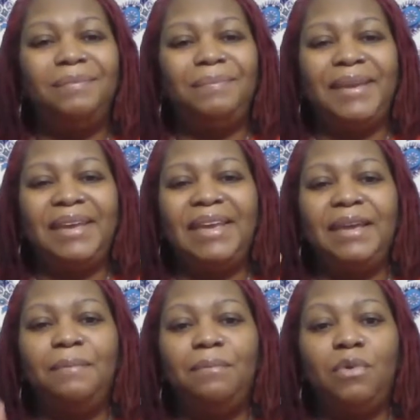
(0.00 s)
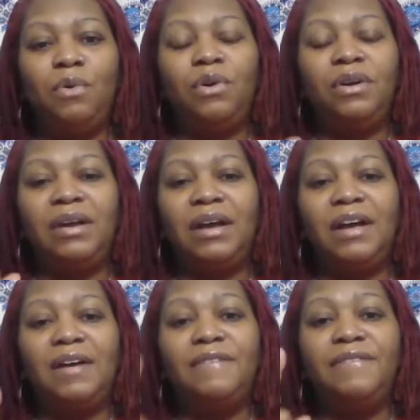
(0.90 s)
Be more
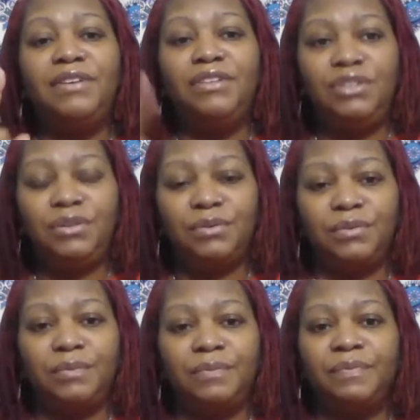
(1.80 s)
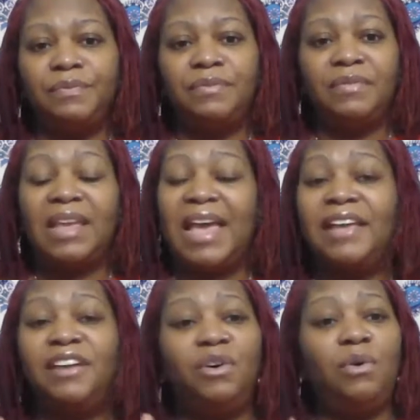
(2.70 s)
of you. I
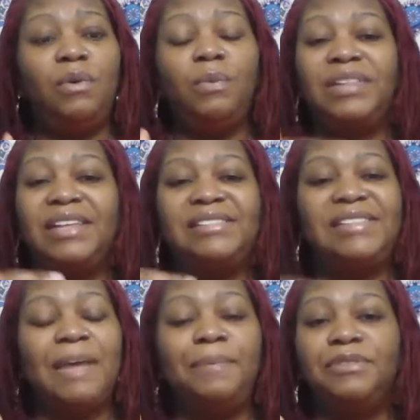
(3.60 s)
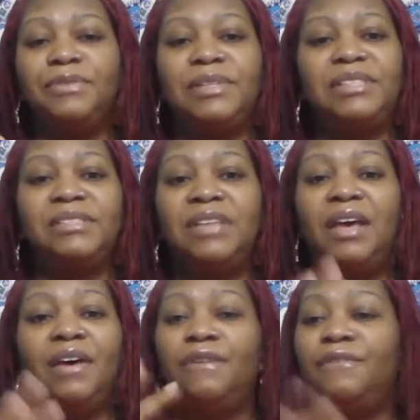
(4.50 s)
could go on with examples of this
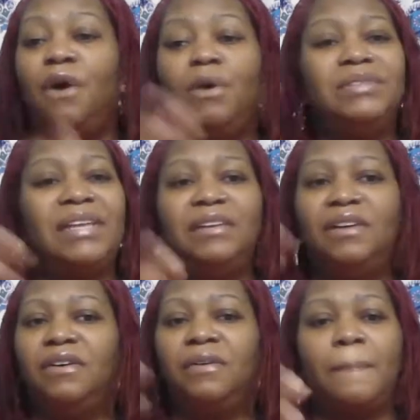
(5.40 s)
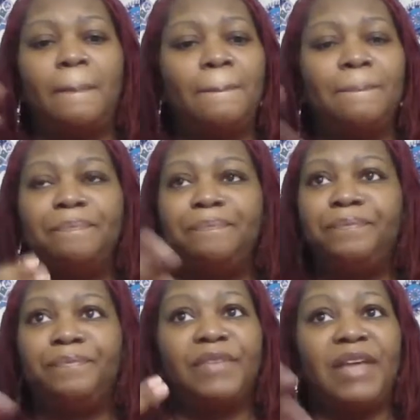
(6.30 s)
all day long.
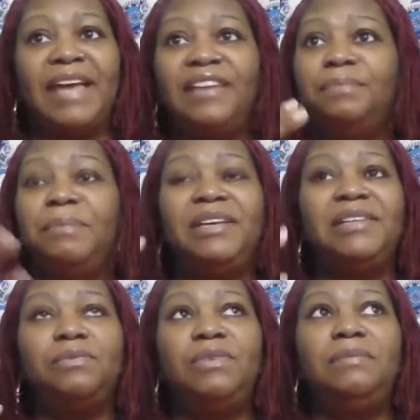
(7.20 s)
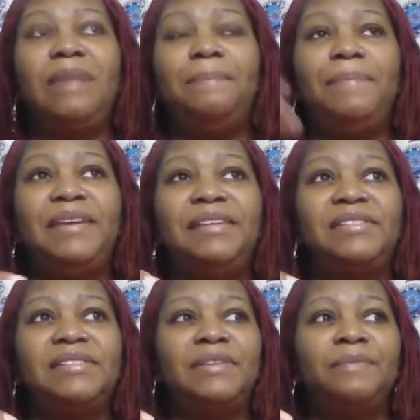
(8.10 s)
I could, because one of my
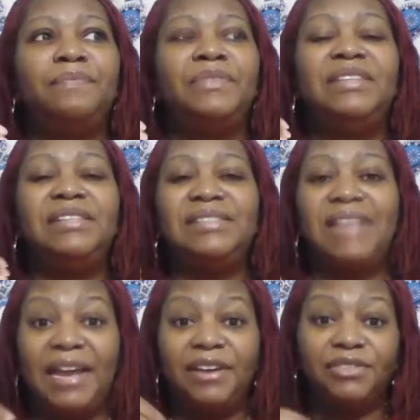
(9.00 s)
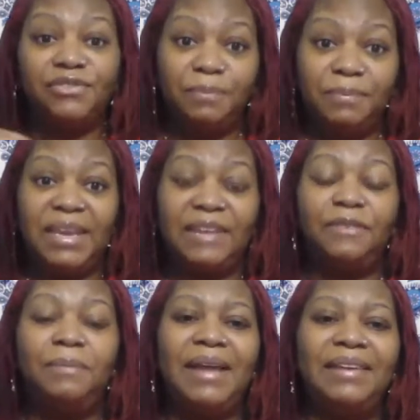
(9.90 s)
biggest desires for me,
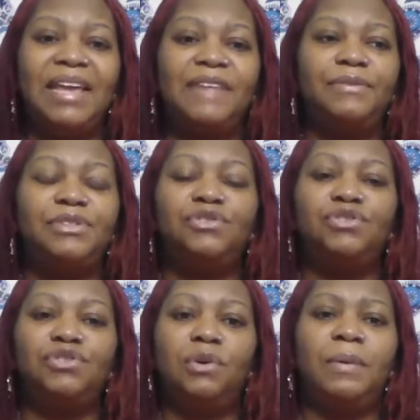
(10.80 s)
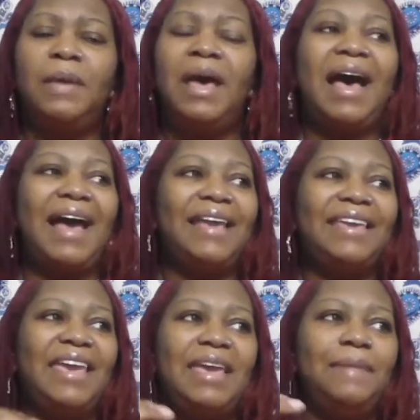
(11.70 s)
for my life, was to show I
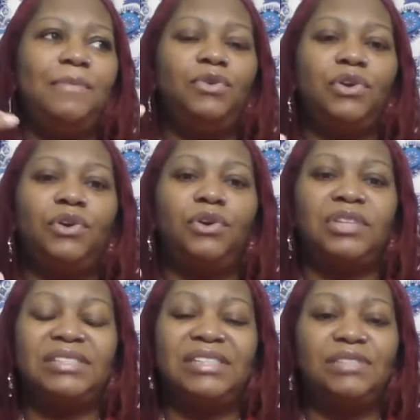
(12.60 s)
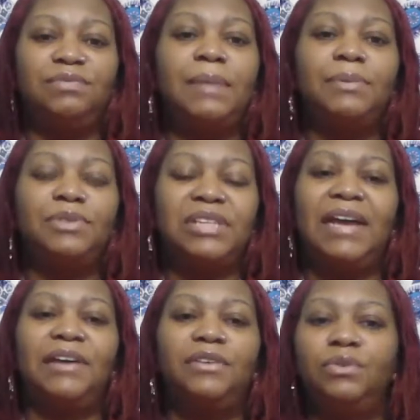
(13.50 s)
came on earth as this rebel
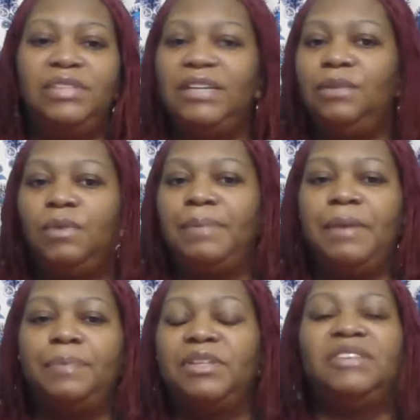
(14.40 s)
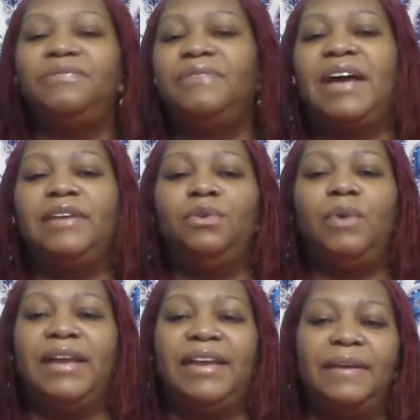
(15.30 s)
child who didn't want people to define who
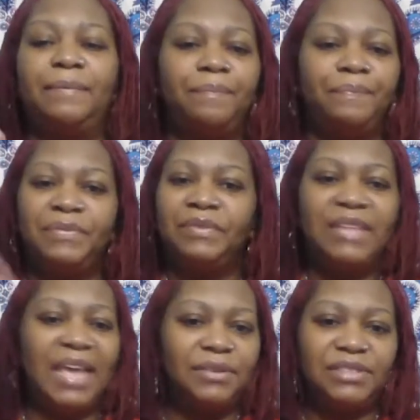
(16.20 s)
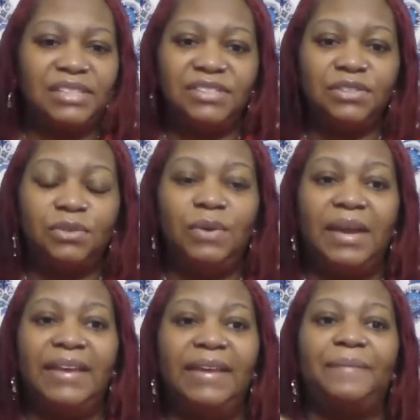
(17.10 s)
I am. That's just who
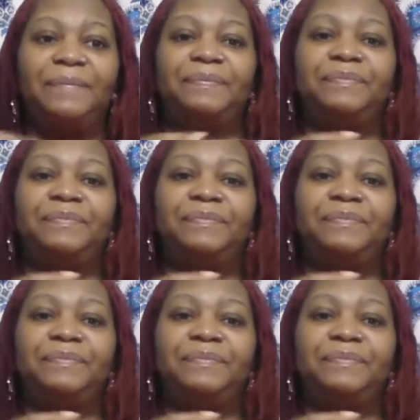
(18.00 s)
I am.